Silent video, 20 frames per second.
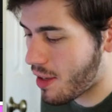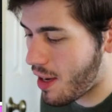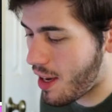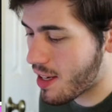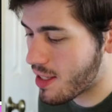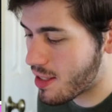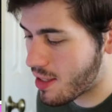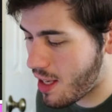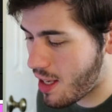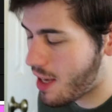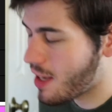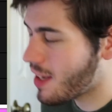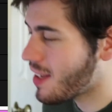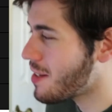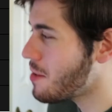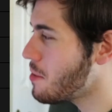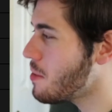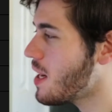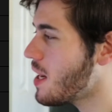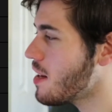
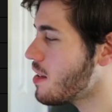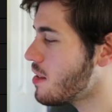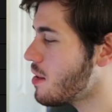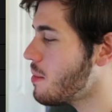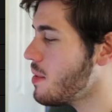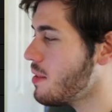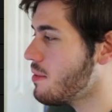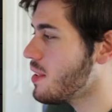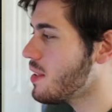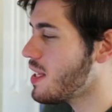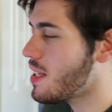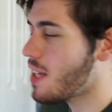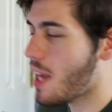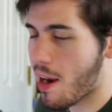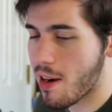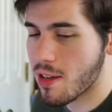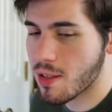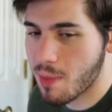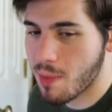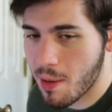Honestly, nobody really
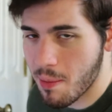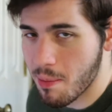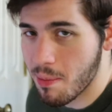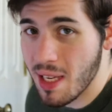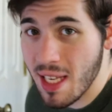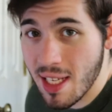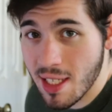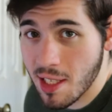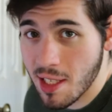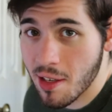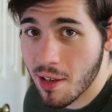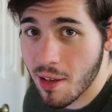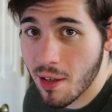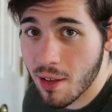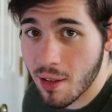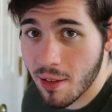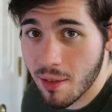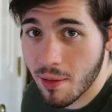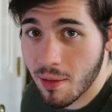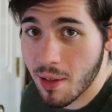cares about B
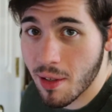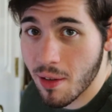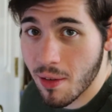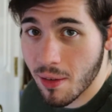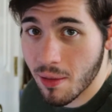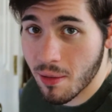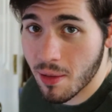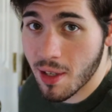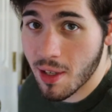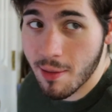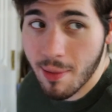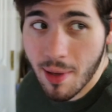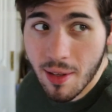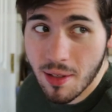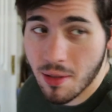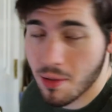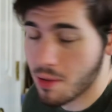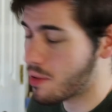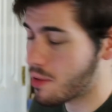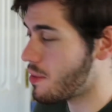tier when we're talking about
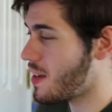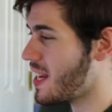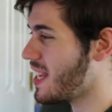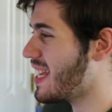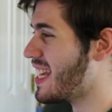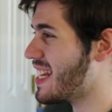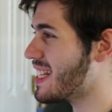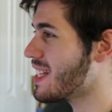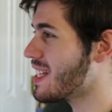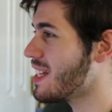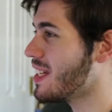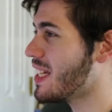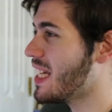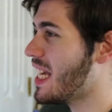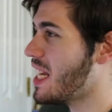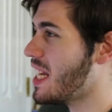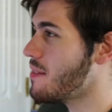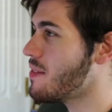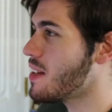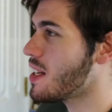these sorts of rankings.
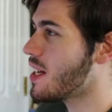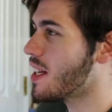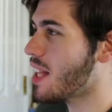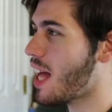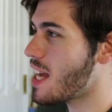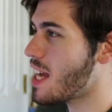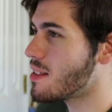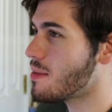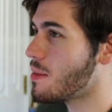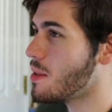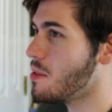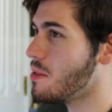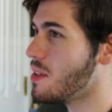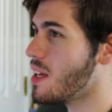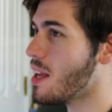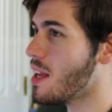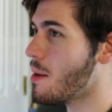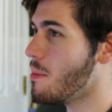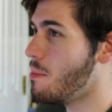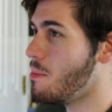And even in class, when you
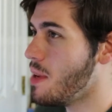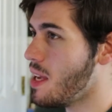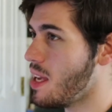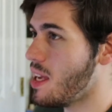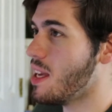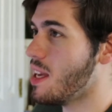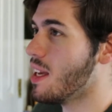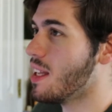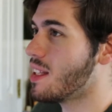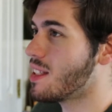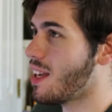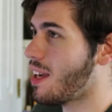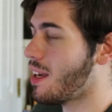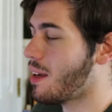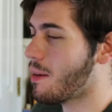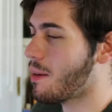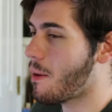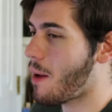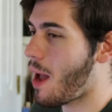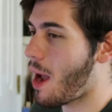get a B, it's
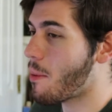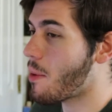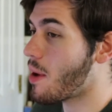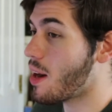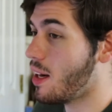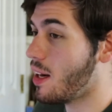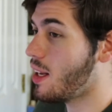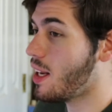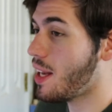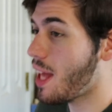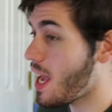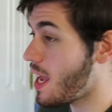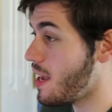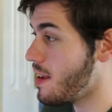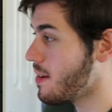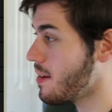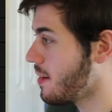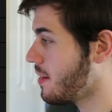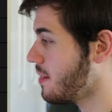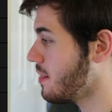like I wanted an
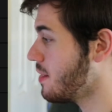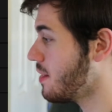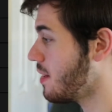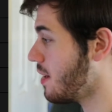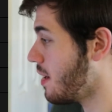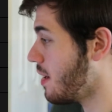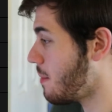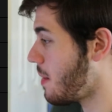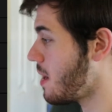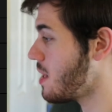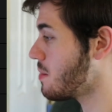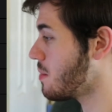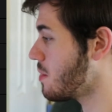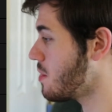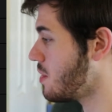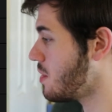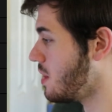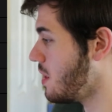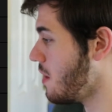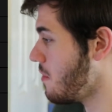A. Might as well
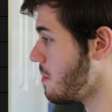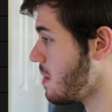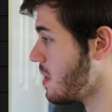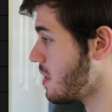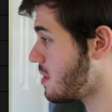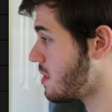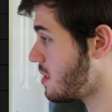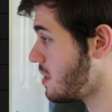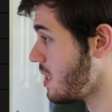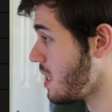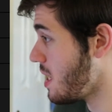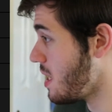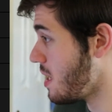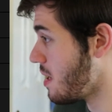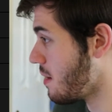just give me a C.